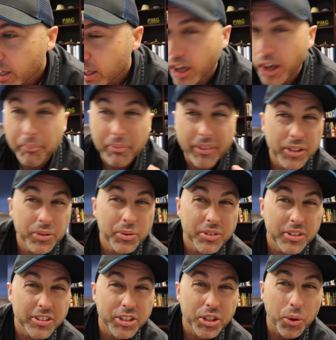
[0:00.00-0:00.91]
Oh, this
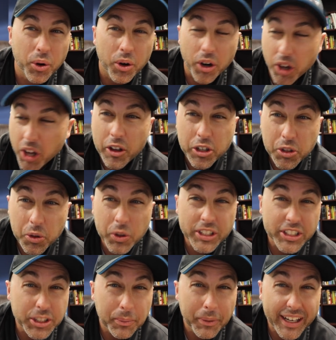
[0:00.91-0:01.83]
was a squirrel. You
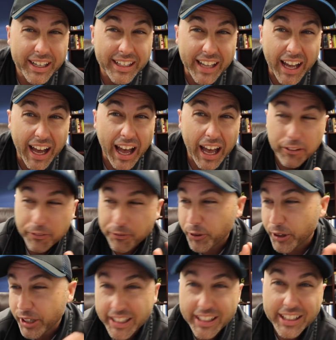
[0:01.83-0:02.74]
wish somebody to die
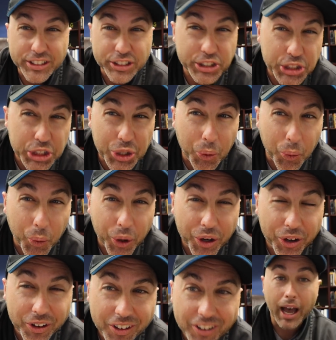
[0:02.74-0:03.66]
for eating a
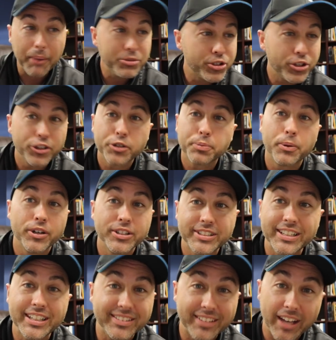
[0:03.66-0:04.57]
squirrel? I'm sure this
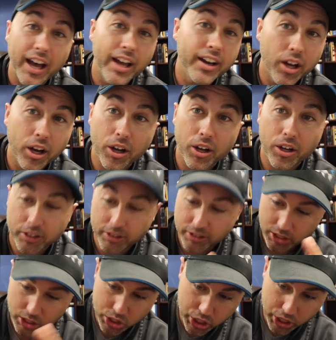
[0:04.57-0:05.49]
person eats hot
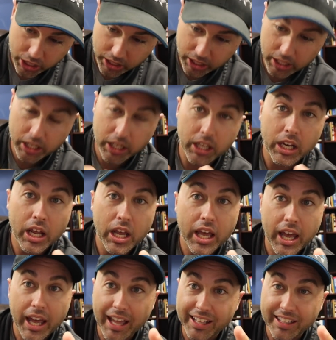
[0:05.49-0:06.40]
dogs, chicken,
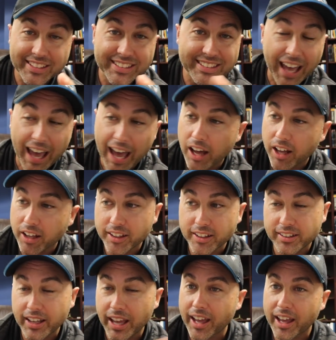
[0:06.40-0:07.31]
and
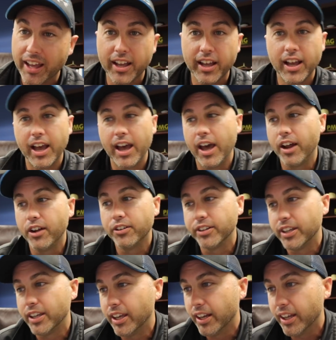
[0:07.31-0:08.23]
salads. I
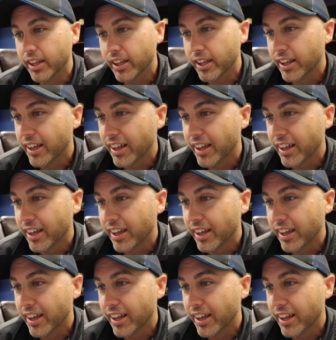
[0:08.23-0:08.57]
don't get it.